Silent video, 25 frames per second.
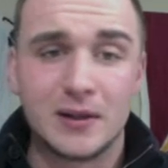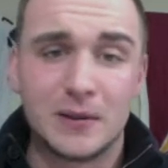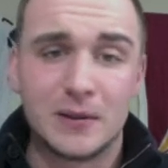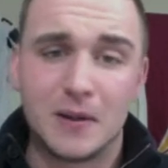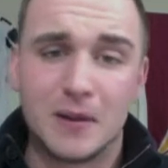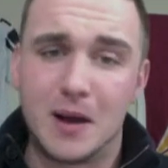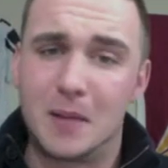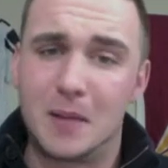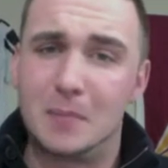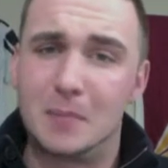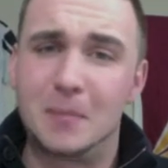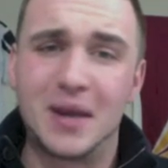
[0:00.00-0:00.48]

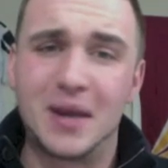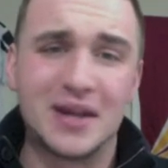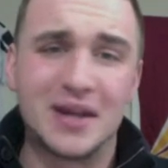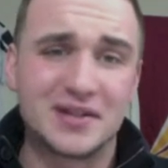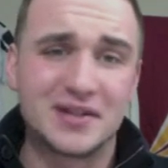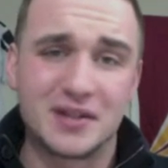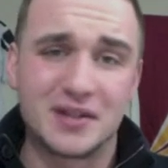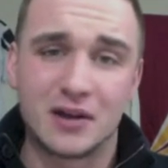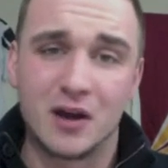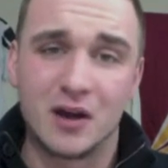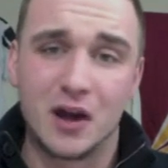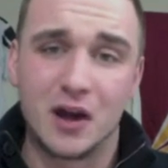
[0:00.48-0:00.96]

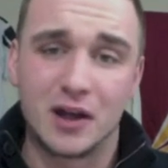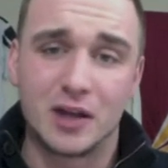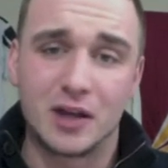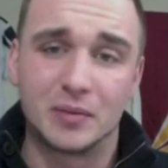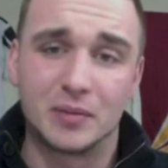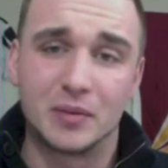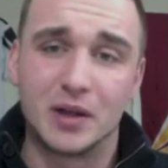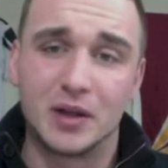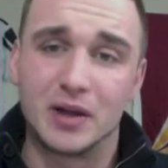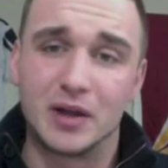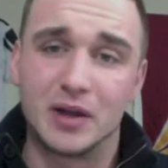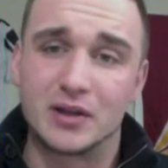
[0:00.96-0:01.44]
amazing hockey
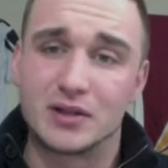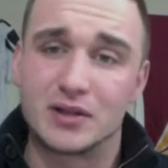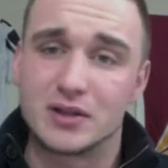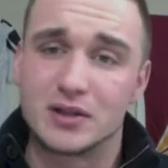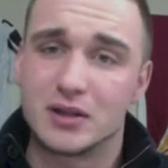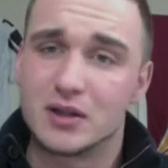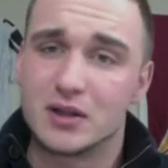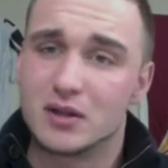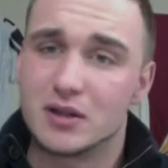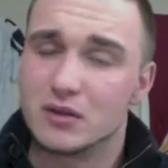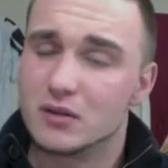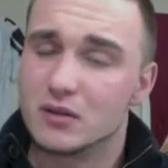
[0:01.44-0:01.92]
players,
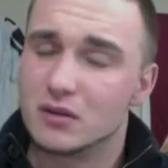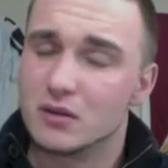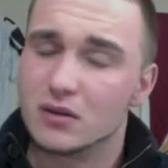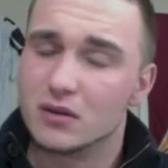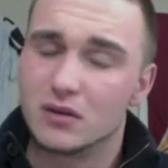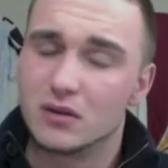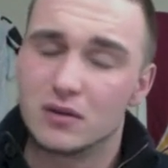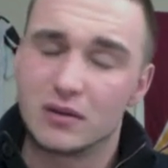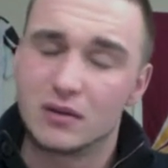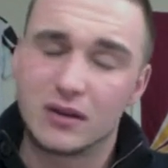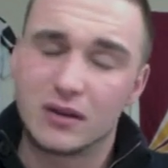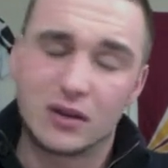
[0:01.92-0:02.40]

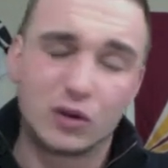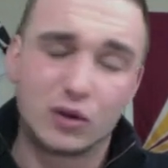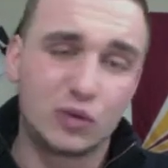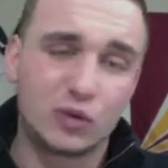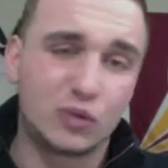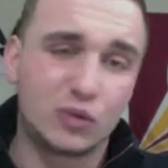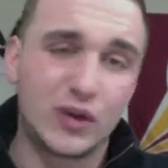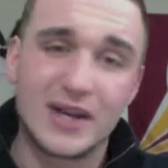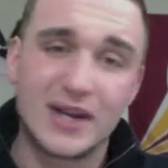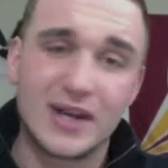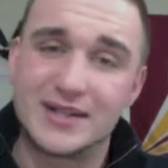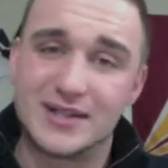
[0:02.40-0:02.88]

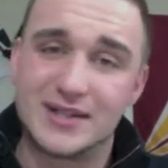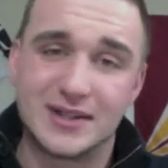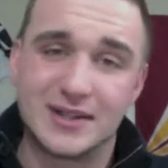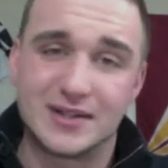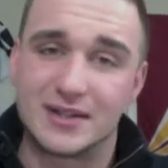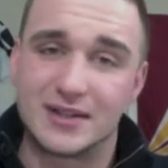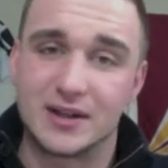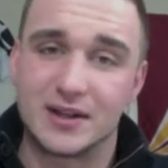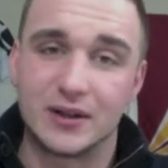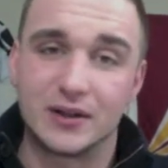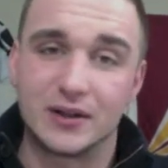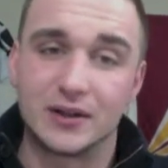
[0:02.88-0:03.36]
crazy
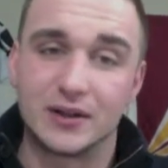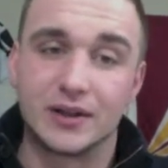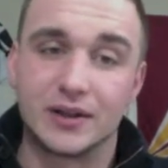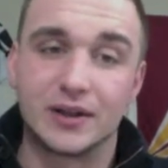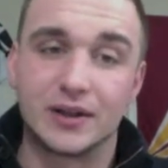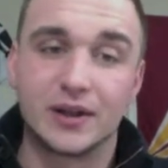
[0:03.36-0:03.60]
skilled.